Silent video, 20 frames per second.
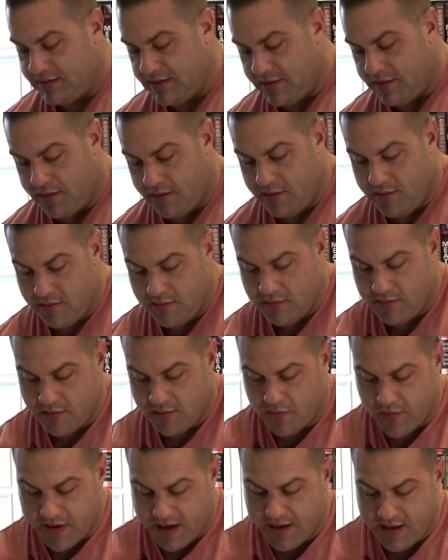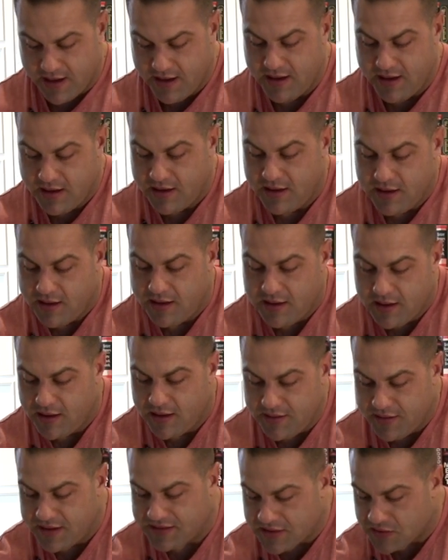done quick,
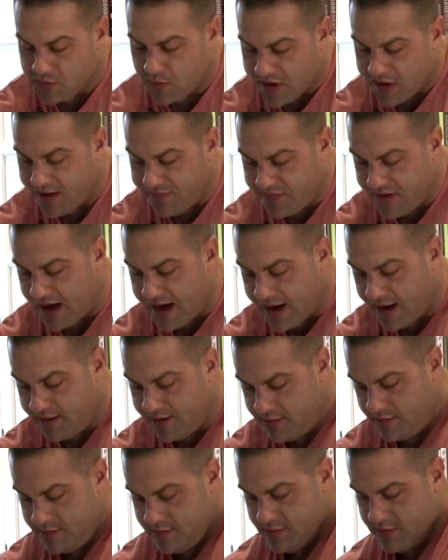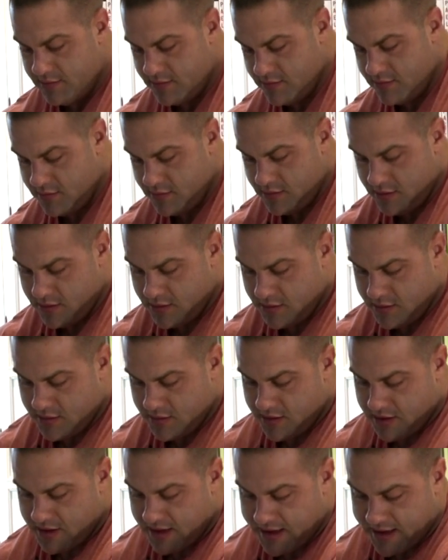and this is what I've got
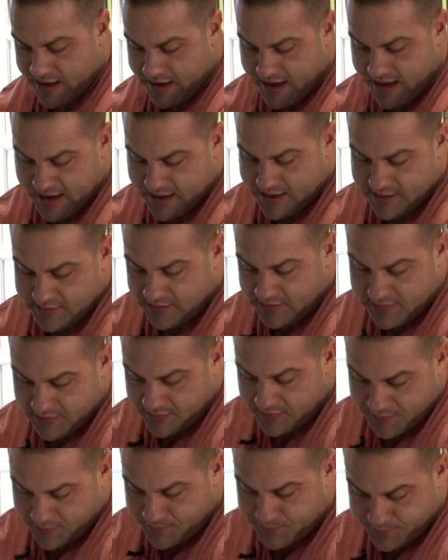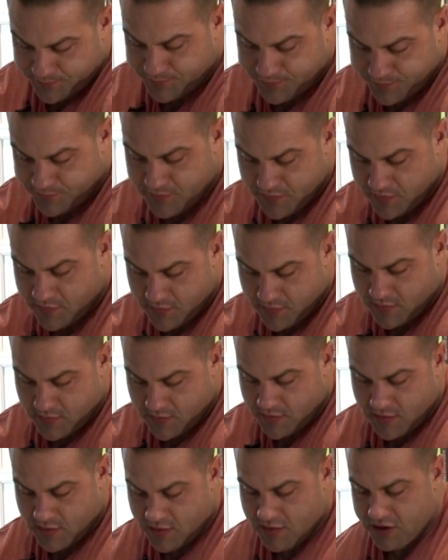on hand.
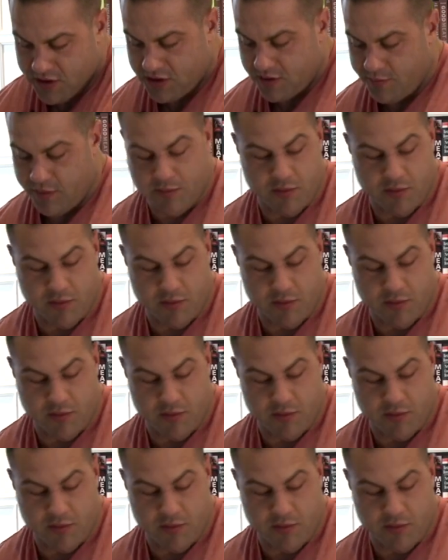This should be